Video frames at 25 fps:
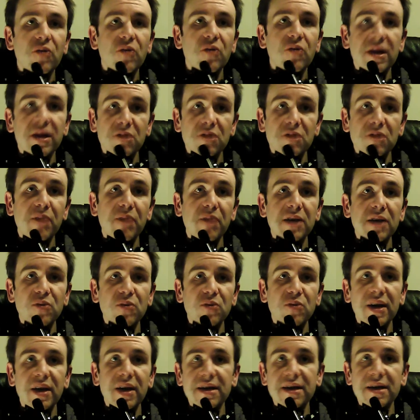that's the best
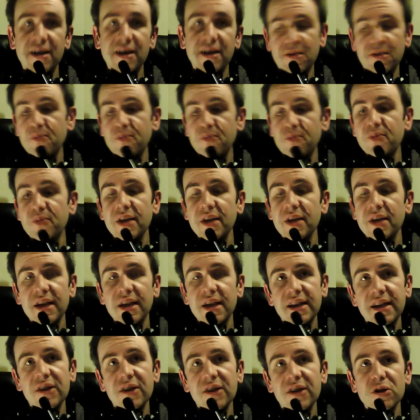way to
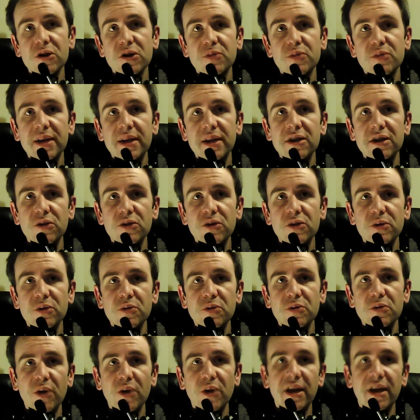not spend too
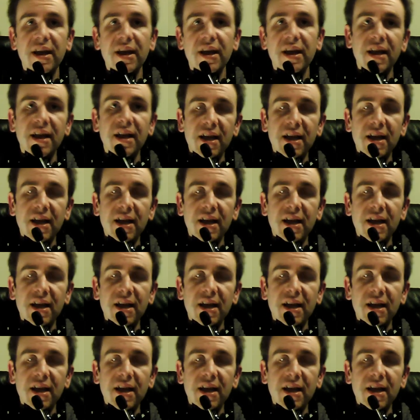much money